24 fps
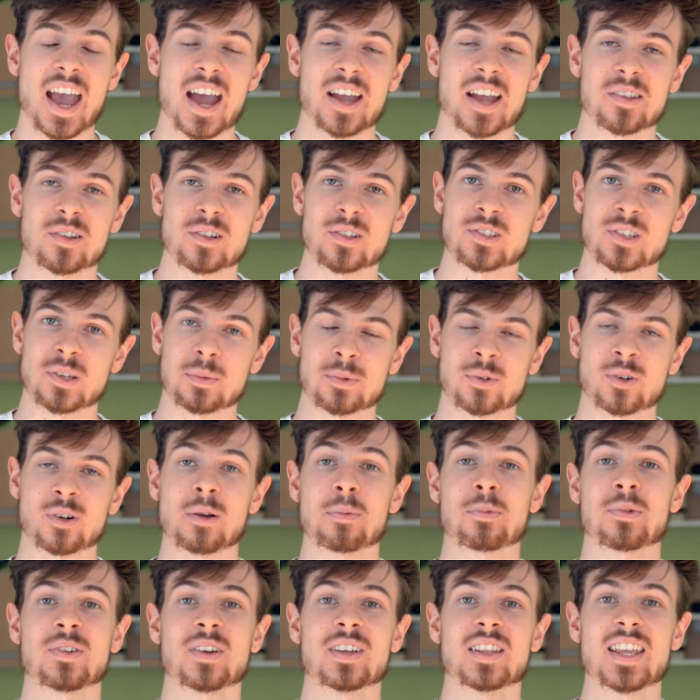The annual
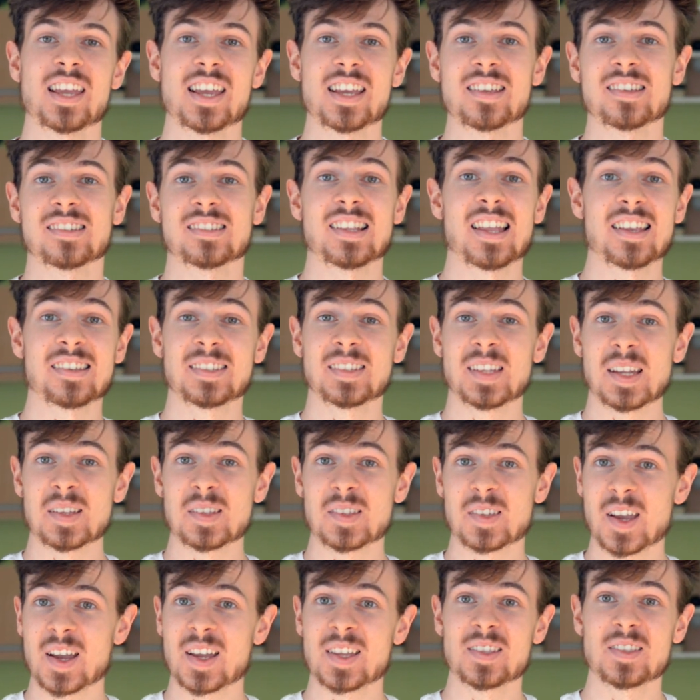subscription is less
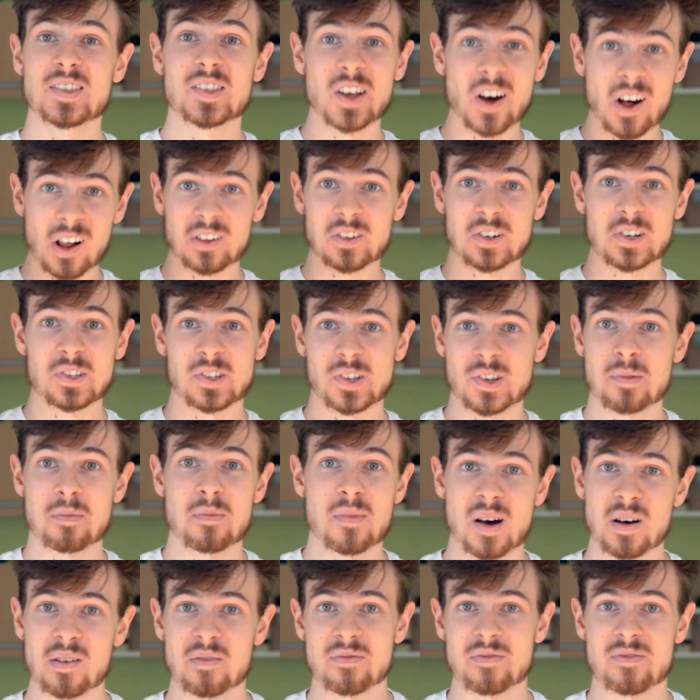than $10
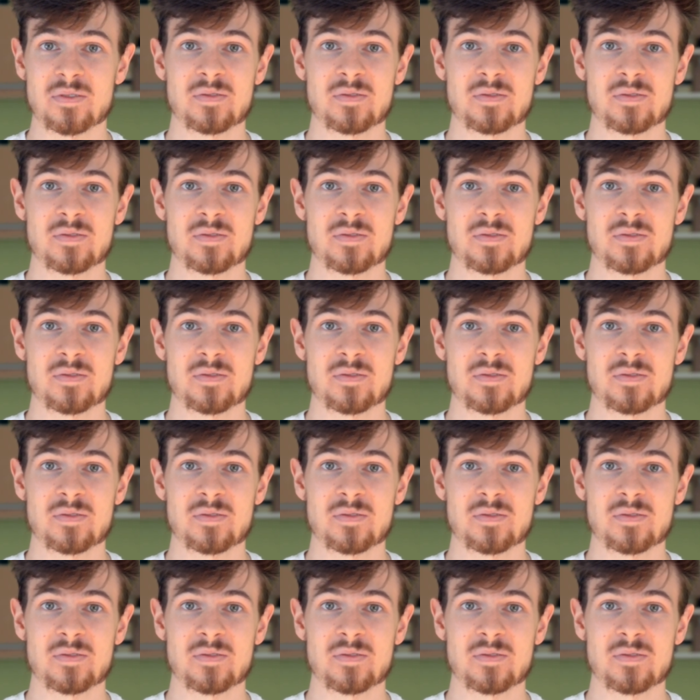a month.